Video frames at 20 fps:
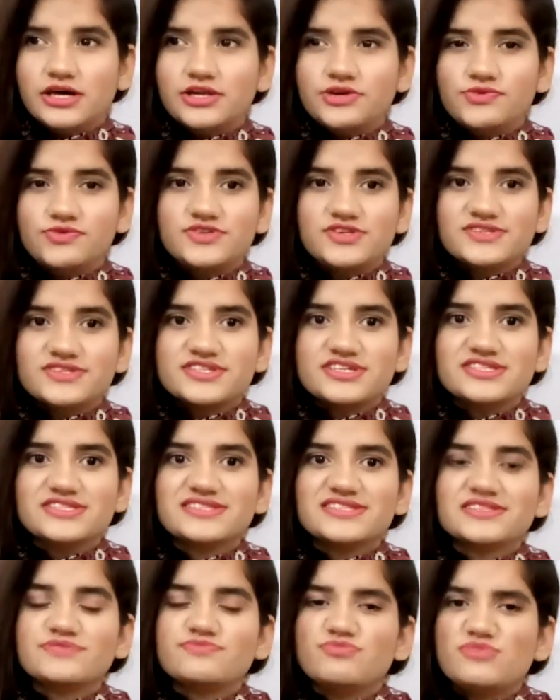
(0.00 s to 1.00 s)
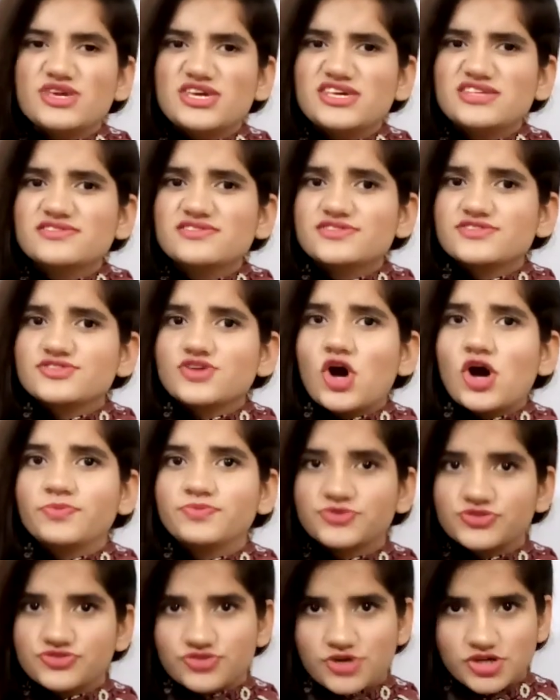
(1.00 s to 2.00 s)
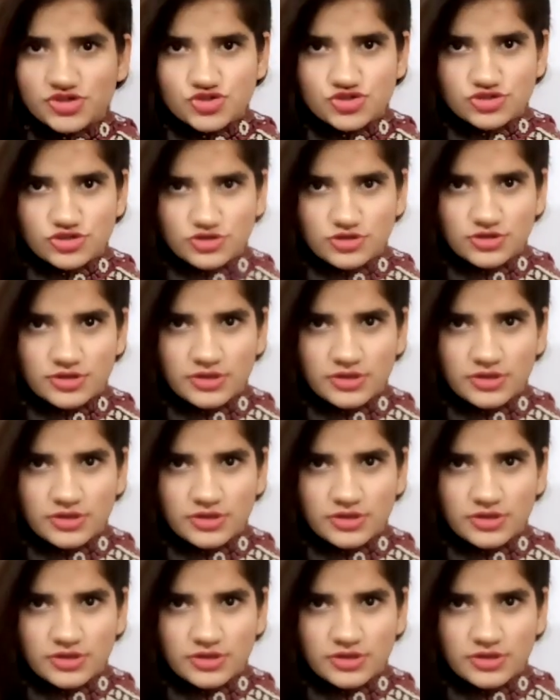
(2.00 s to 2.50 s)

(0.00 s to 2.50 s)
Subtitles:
Resistance means obstruction,